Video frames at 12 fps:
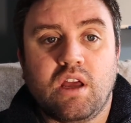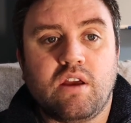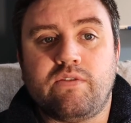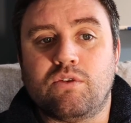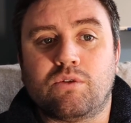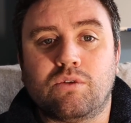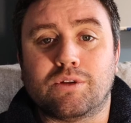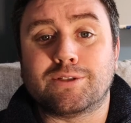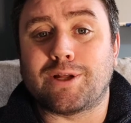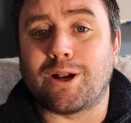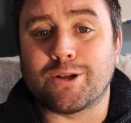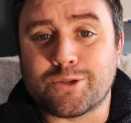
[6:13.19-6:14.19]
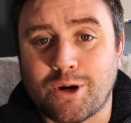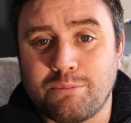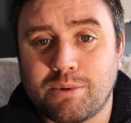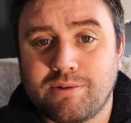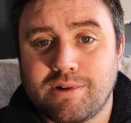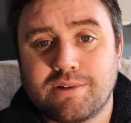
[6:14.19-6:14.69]
if you Google Donald
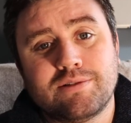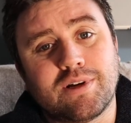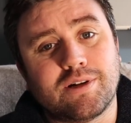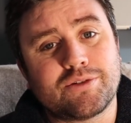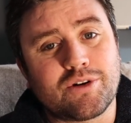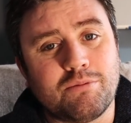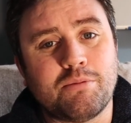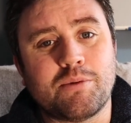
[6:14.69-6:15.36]
Trump will